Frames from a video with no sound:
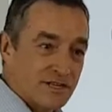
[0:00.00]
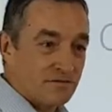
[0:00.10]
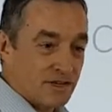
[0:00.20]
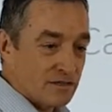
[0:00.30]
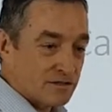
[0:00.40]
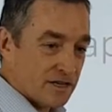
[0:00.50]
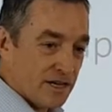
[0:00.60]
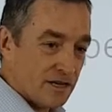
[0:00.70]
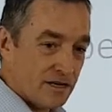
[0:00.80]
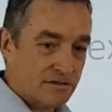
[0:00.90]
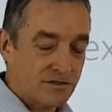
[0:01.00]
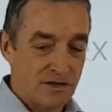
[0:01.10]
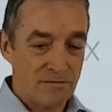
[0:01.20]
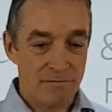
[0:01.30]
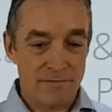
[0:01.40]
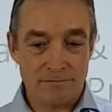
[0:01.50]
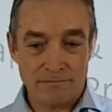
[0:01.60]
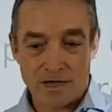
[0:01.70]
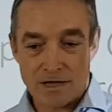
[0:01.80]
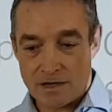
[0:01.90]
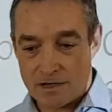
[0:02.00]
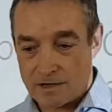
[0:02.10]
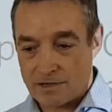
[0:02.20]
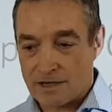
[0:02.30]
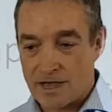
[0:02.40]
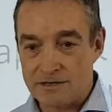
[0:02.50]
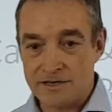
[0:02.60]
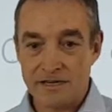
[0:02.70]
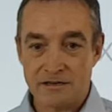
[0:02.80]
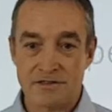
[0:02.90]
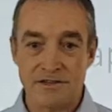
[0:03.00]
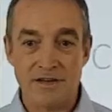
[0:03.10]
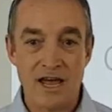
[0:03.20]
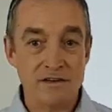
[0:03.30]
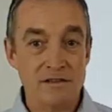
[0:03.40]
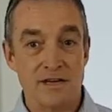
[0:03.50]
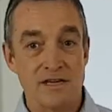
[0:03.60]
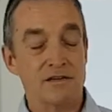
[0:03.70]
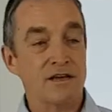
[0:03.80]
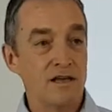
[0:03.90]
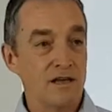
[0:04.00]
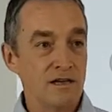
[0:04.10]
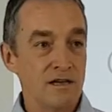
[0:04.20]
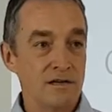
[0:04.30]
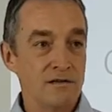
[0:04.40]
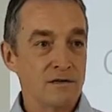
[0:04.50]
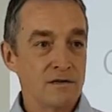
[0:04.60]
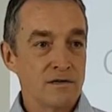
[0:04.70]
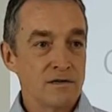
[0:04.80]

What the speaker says: this evening to hear some ideas that I think are